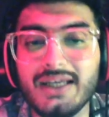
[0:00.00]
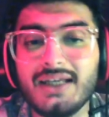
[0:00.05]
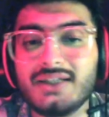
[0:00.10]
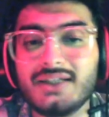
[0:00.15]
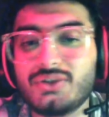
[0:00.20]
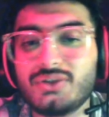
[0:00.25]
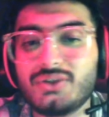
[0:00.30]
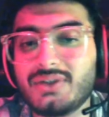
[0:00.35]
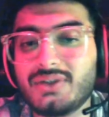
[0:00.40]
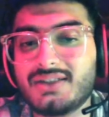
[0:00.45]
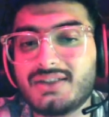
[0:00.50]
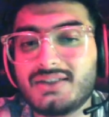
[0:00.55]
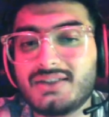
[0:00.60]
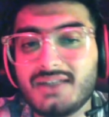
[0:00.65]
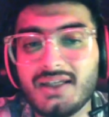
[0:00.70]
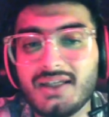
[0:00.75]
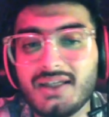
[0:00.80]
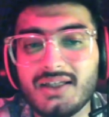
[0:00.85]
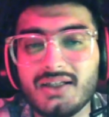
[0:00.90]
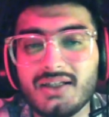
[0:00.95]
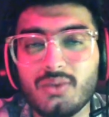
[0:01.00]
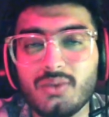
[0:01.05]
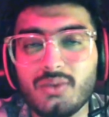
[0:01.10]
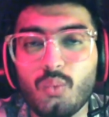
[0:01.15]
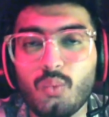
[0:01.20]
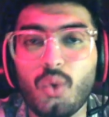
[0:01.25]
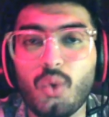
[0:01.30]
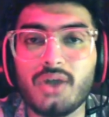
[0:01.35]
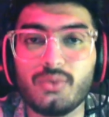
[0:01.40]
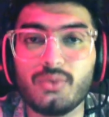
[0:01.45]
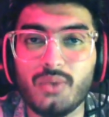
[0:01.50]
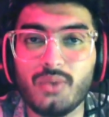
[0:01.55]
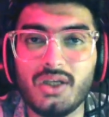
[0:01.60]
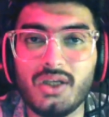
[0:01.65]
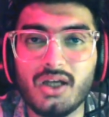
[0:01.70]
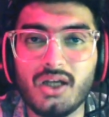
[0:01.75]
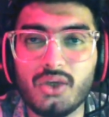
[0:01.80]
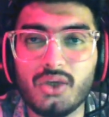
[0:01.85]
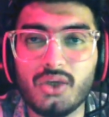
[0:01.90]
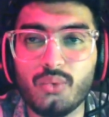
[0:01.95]
So instead, what we
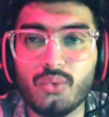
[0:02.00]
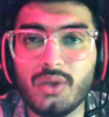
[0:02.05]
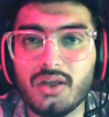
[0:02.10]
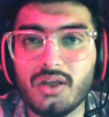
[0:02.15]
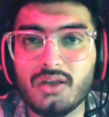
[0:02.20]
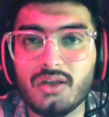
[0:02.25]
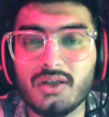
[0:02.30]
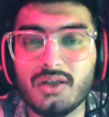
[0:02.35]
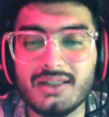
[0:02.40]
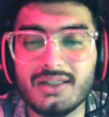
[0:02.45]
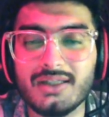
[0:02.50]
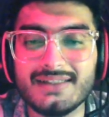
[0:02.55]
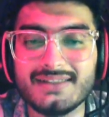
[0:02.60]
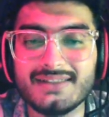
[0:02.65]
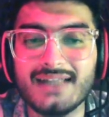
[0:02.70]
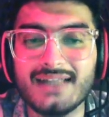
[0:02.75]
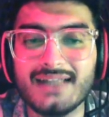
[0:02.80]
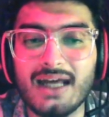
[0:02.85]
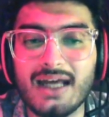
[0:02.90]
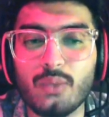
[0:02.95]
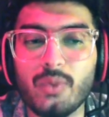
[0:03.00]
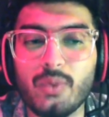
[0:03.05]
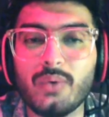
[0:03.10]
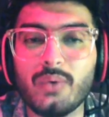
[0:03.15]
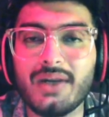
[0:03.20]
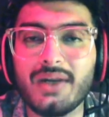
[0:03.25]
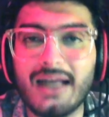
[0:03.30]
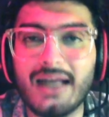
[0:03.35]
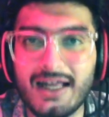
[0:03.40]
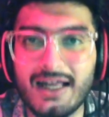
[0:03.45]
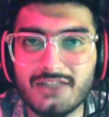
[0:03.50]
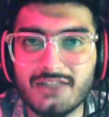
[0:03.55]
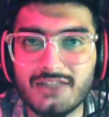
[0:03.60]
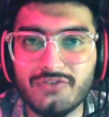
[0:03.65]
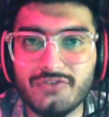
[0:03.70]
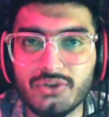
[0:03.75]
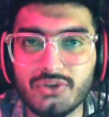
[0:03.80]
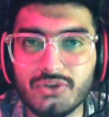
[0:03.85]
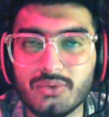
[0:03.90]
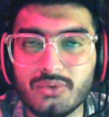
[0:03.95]
are doing is that we run ads for
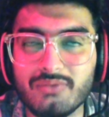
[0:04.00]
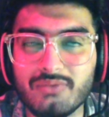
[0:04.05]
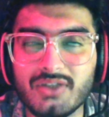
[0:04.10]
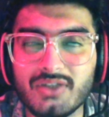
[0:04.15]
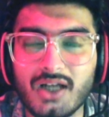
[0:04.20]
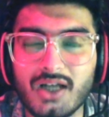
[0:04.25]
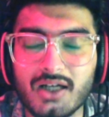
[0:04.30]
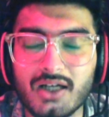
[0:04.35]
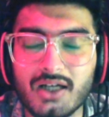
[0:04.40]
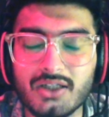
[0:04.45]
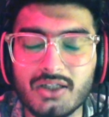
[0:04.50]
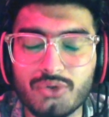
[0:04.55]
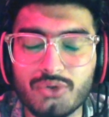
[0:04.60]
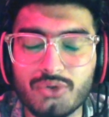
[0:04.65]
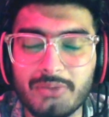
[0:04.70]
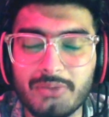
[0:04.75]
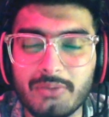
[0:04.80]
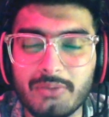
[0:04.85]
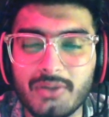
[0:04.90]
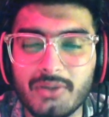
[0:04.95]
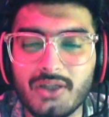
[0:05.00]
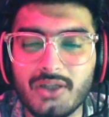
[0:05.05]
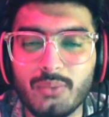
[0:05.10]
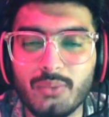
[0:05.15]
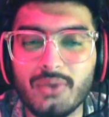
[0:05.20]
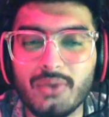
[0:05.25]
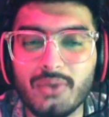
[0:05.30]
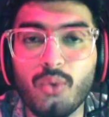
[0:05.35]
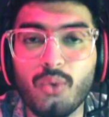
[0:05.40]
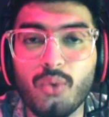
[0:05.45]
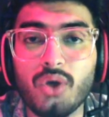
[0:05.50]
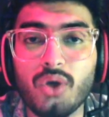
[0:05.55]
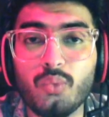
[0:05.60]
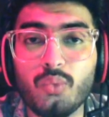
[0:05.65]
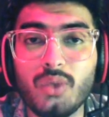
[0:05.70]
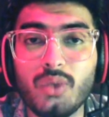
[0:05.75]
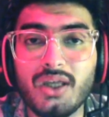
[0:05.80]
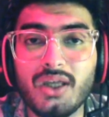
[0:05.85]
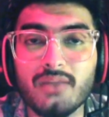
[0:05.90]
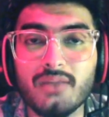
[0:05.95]
you and we target those people, and we
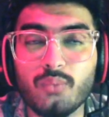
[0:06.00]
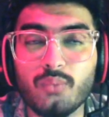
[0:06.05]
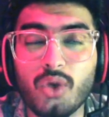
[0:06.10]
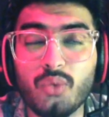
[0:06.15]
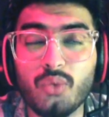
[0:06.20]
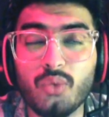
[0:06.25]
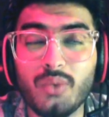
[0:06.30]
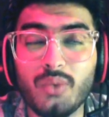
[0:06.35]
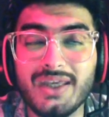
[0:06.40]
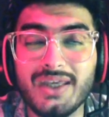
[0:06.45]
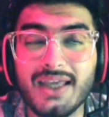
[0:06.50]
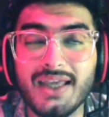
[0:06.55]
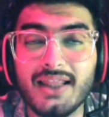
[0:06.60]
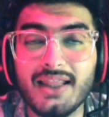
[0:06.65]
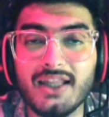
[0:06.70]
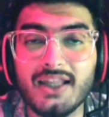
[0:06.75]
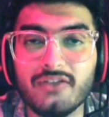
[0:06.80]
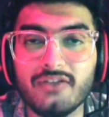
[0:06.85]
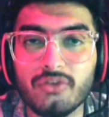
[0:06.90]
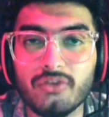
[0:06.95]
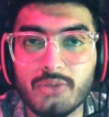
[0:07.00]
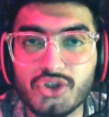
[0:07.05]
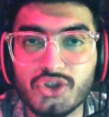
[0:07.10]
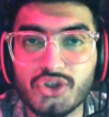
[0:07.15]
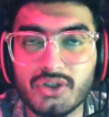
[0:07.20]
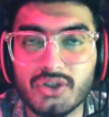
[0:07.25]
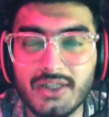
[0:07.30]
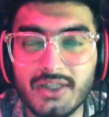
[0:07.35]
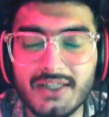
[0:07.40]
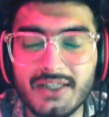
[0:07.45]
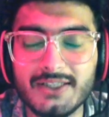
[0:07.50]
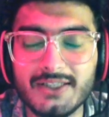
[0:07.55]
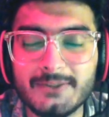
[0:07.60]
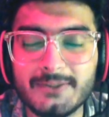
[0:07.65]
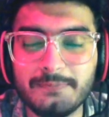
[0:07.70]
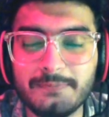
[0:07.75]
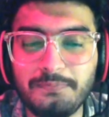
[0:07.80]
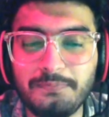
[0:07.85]
get the information is